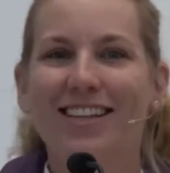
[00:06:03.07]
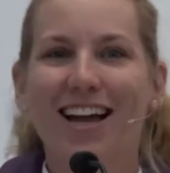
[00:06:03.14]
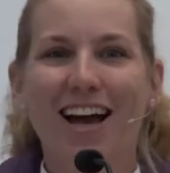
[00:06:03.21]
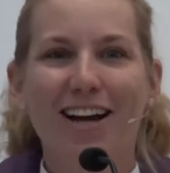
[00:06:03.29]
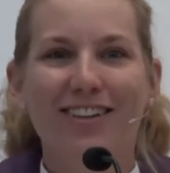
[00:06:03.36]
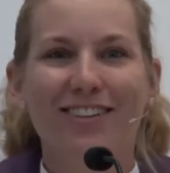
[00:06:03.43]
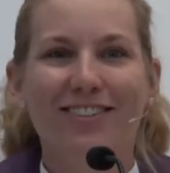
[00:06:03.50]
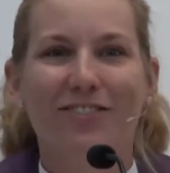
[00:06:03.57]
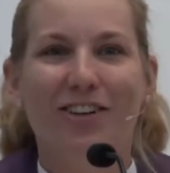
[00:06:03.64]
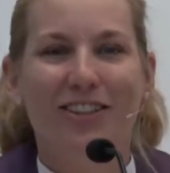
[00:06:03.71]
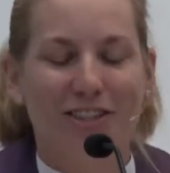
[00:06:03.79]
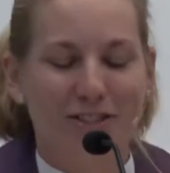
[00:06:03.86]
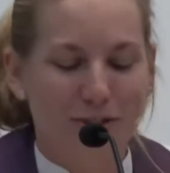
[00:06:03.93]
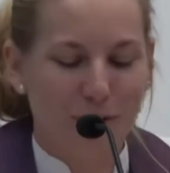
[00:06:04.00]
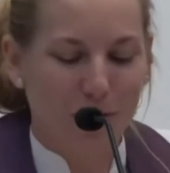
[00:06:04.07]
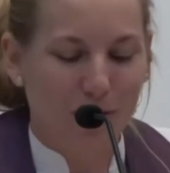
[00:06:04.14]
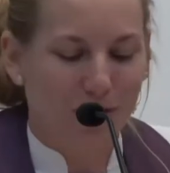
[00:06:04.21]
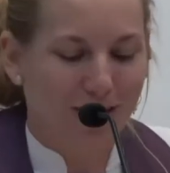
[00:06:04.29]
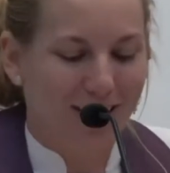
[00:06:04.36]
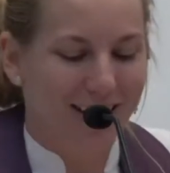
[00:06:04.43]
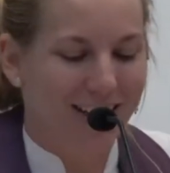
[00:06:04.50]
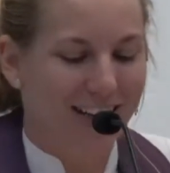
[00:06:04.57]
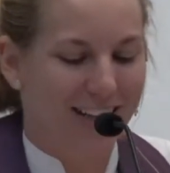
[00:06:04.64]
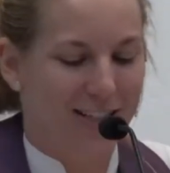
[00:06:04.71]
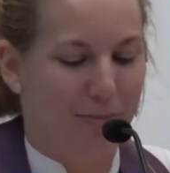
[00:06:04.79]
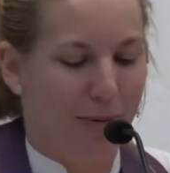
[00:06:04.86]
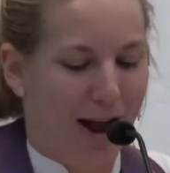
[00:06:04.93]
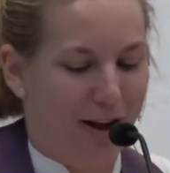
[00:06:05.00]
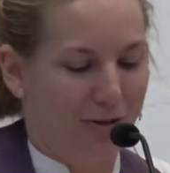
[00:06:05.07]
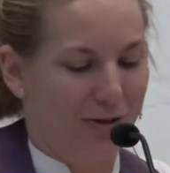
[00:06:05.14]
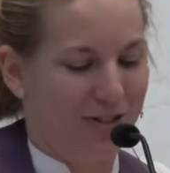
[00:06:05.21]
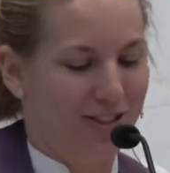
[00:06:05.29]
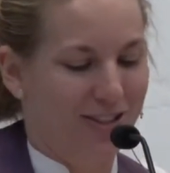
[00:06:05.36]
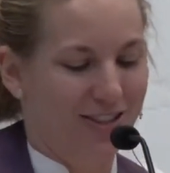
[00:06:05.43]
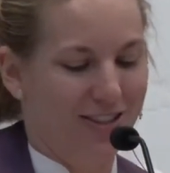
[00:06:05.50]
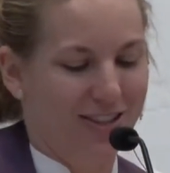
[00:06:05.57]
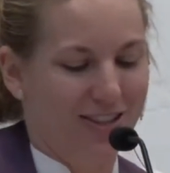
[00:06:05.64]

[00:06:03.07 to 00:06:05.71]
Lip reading: not what the story is about.